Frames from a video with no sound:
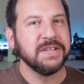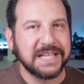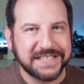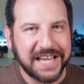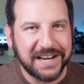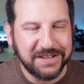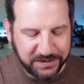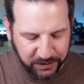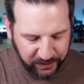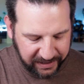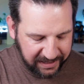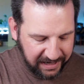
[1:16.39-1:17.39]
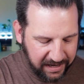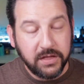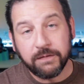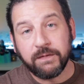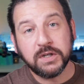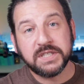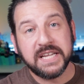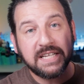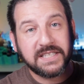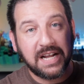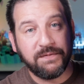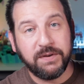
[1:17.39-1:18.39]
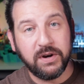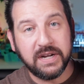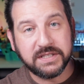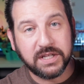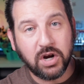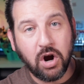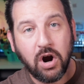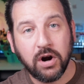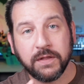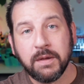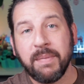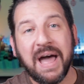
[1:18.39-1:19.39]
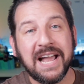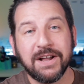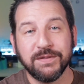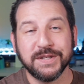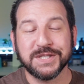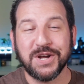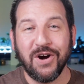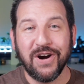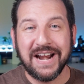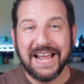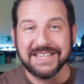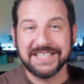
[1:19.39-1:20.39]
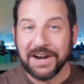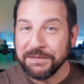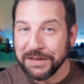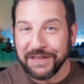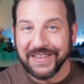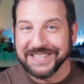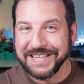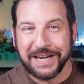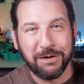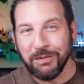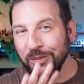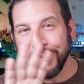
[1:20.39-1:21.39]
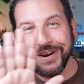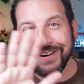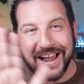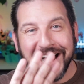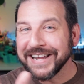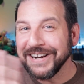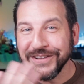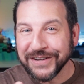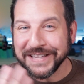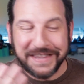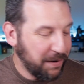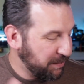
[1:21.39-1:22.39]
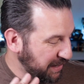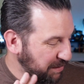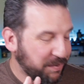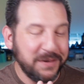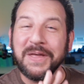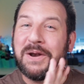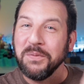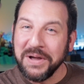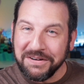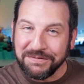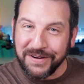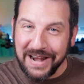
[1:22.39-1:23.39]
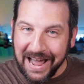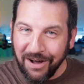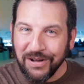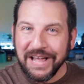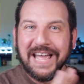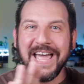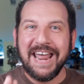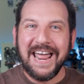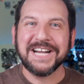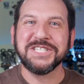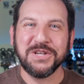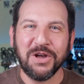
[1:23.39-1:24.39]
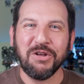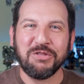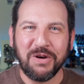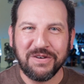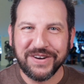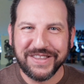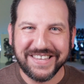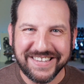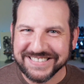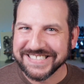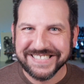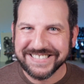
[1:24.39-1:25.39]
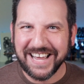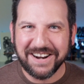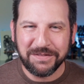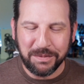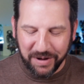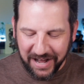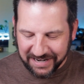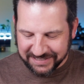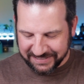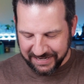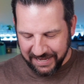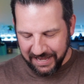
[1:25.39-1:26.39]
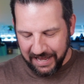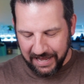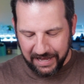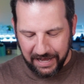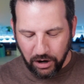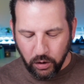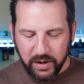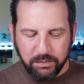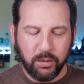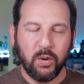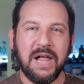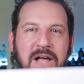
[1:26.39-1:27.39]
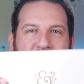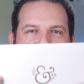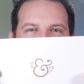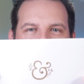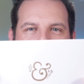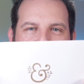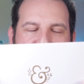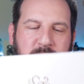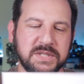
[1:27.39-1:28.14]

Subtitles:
Let's get into it. The first thing inside of here is the card. On the back of this card has everything that's in here, but we are not gonna look at that. We're gonna put that away for now and actually go through everything that's inside of the box. I'll go ahead and pull out this first.